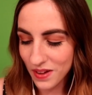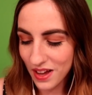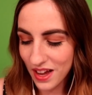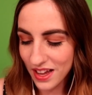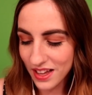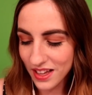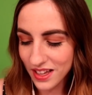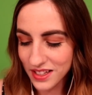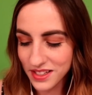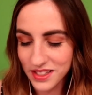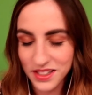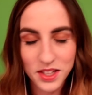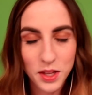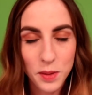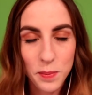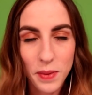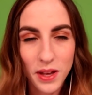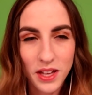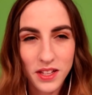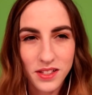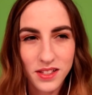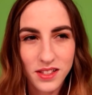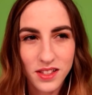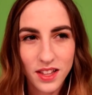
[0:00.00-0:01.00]
I guess the
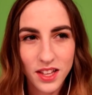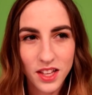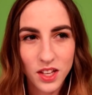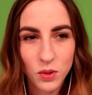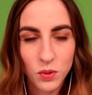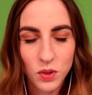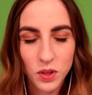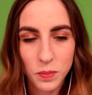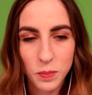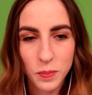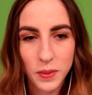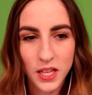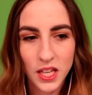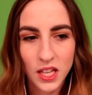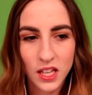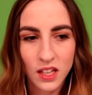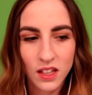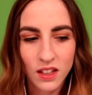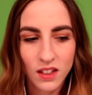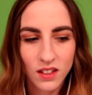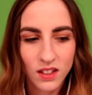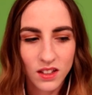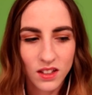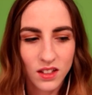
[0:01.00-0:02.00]
best thing would
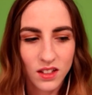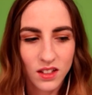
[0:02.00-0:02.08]
be